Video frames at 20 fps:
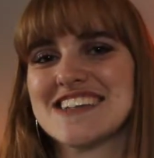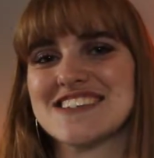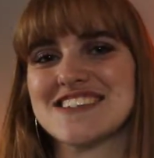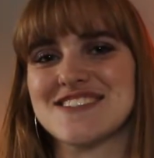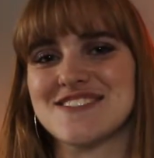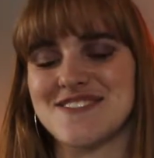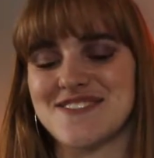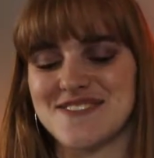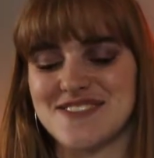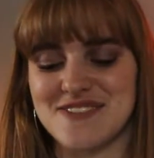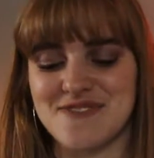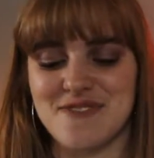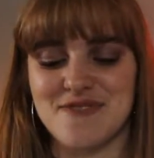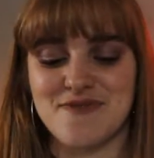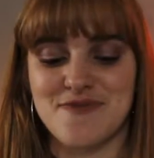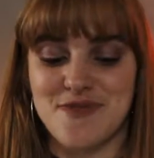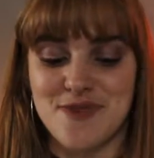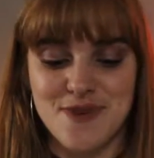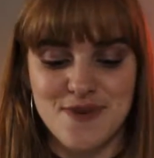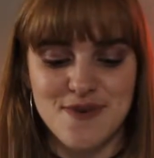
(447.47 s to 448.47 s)
to
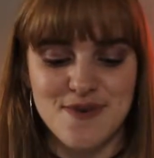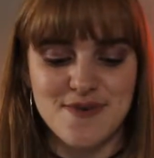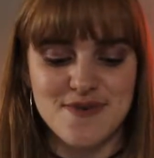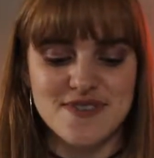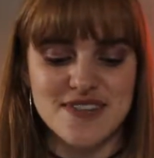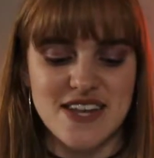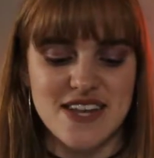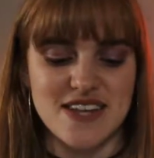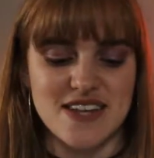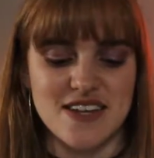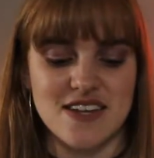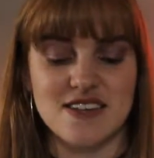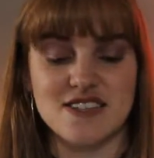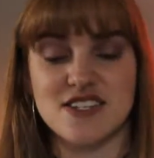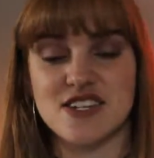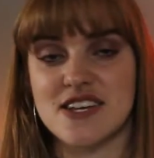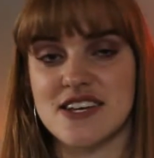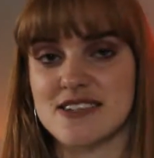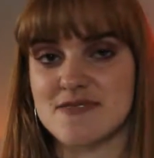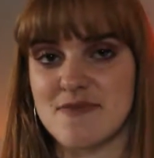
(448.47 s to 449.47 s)
different views, and
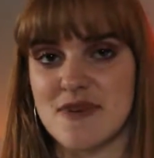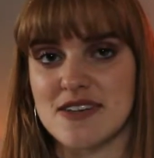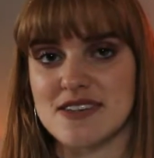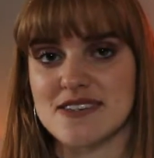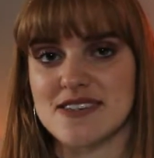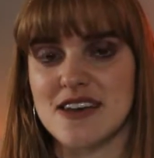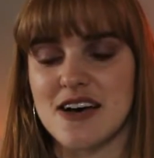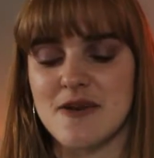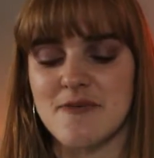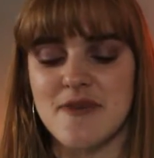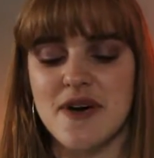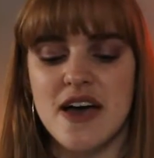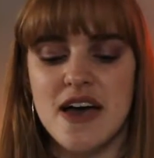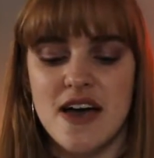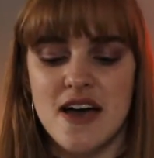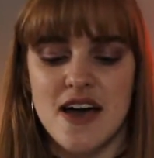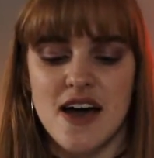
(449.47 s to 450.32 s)
because she is Muslim,